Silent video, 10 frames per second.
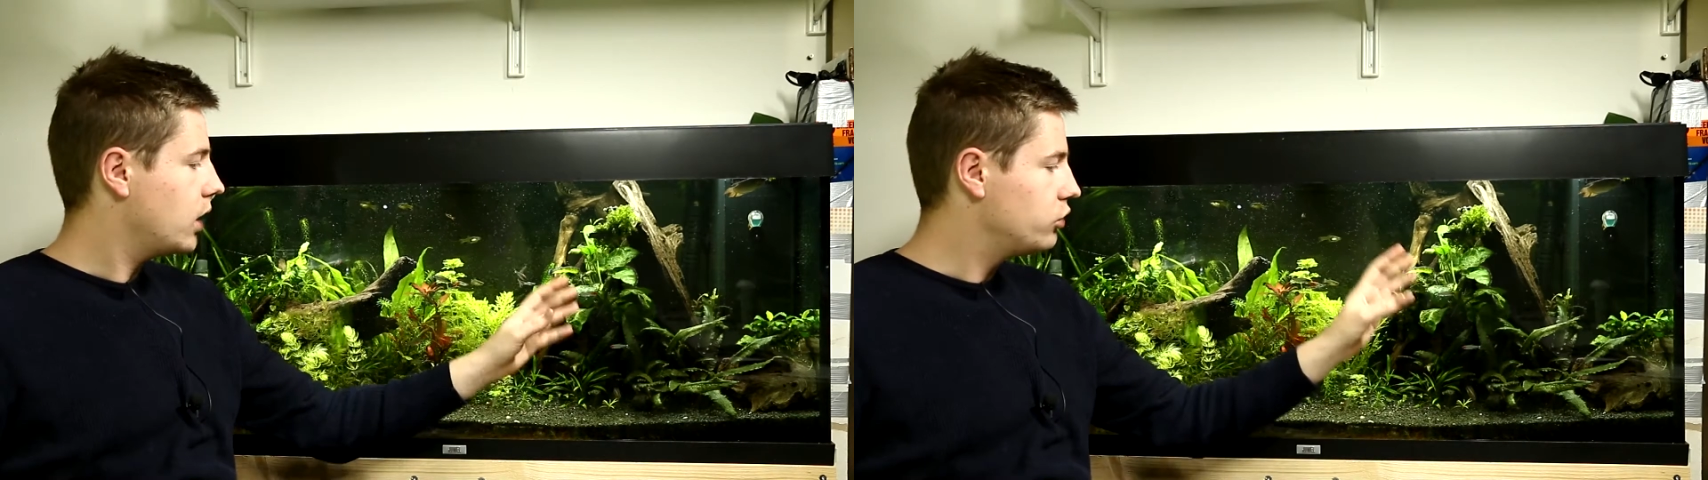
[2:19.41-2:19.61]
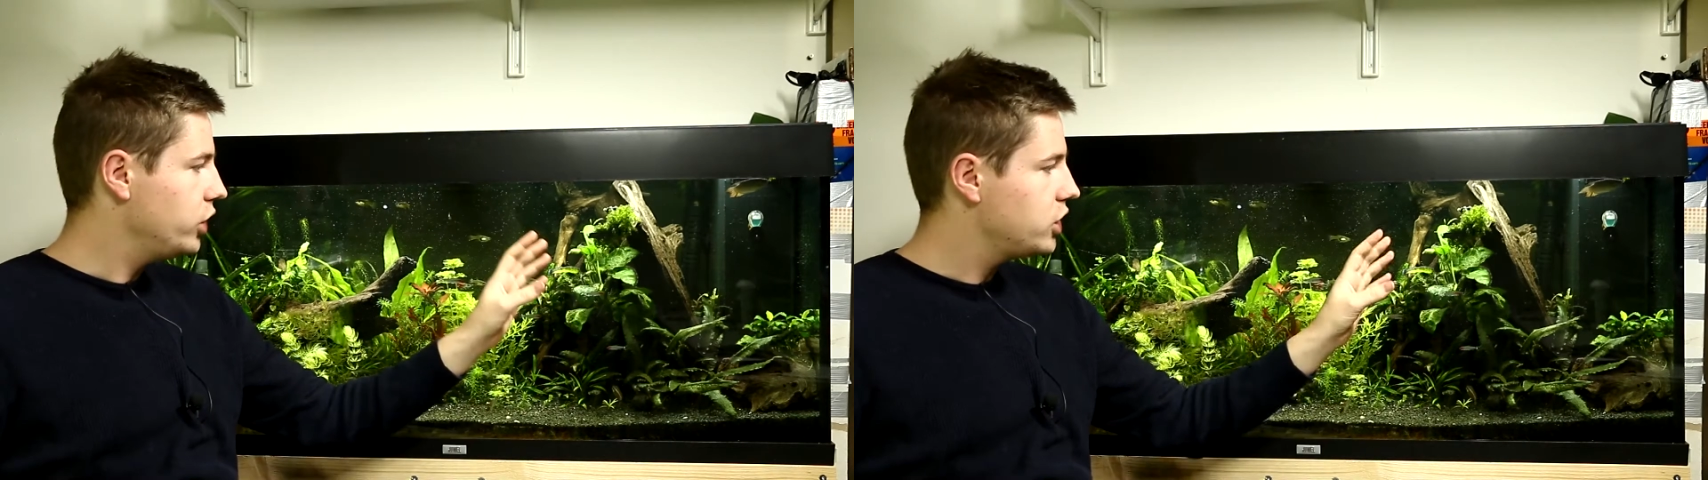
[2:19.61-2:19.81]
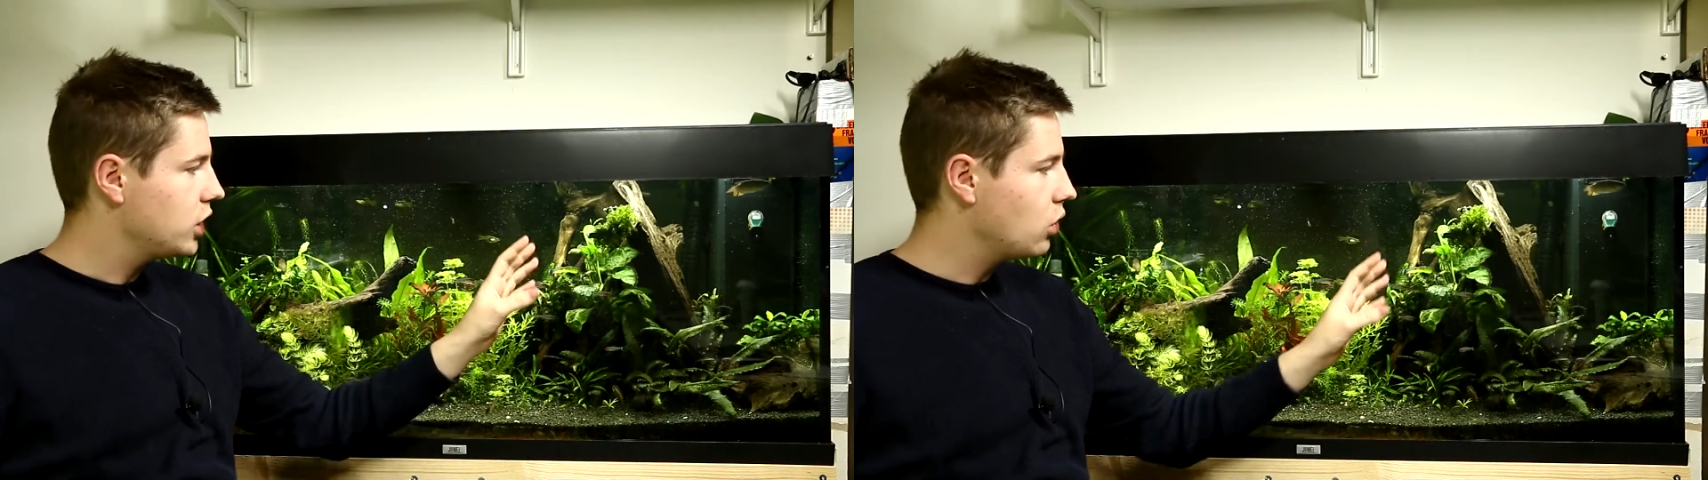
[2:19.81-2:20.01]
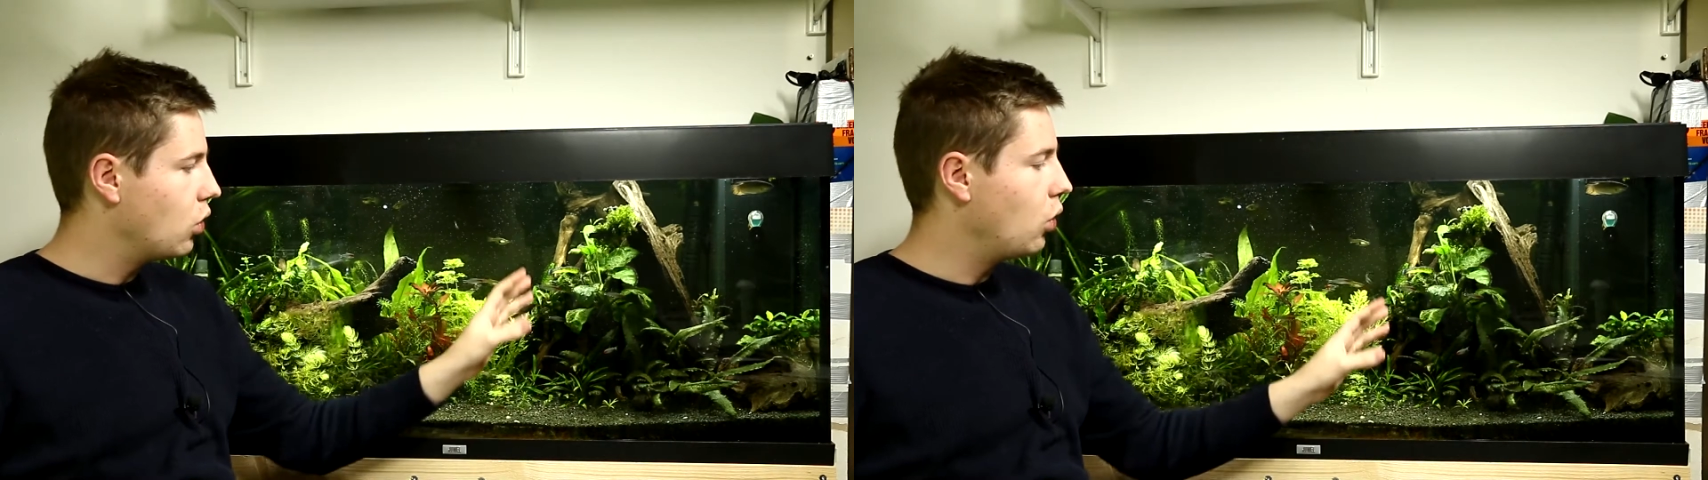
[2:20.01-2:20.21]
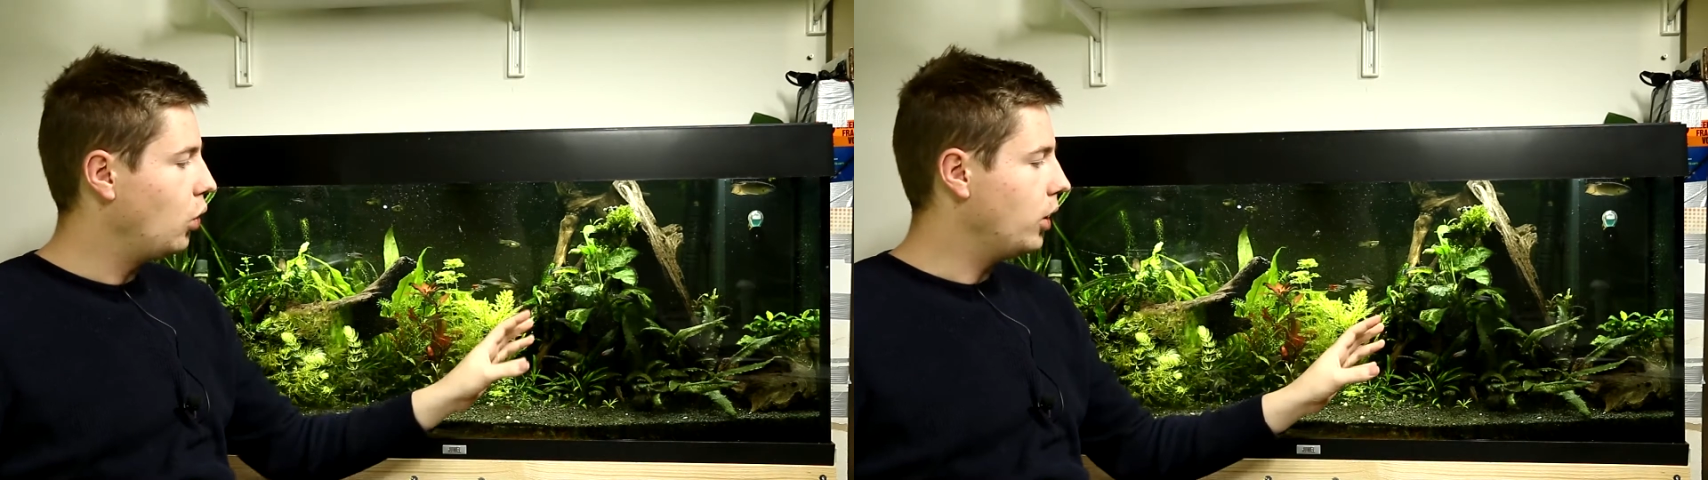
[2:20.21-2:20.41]
and reaching
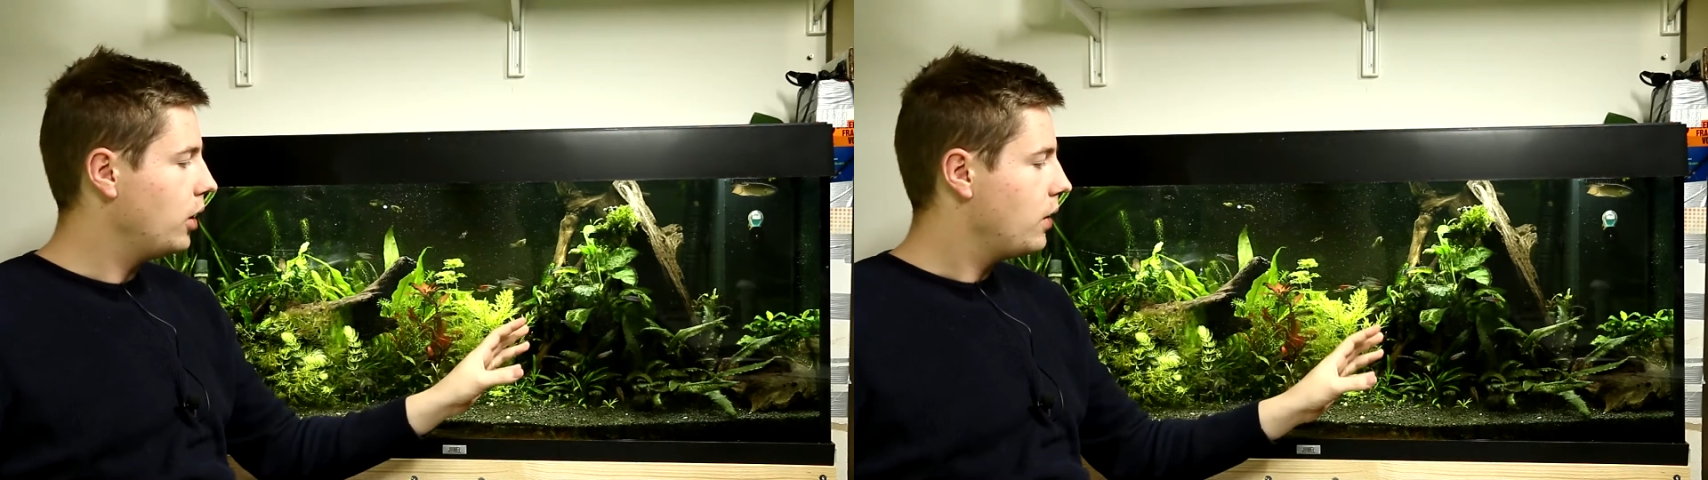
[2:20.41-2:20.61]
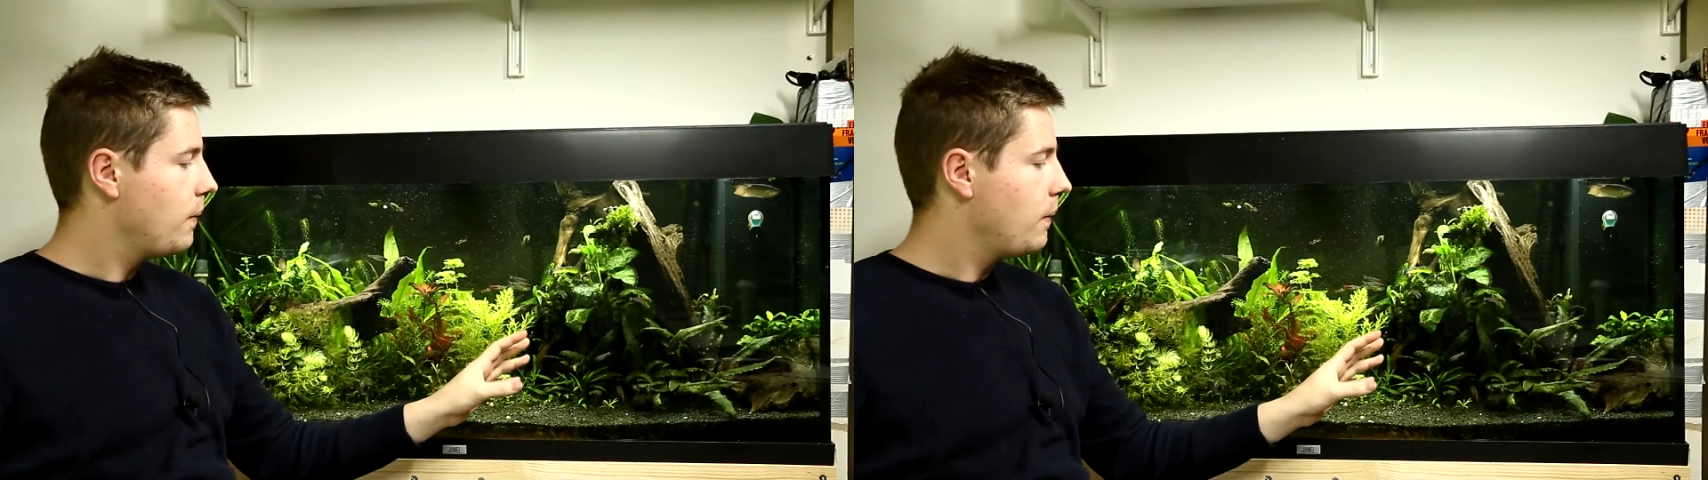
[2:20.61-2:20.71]
all the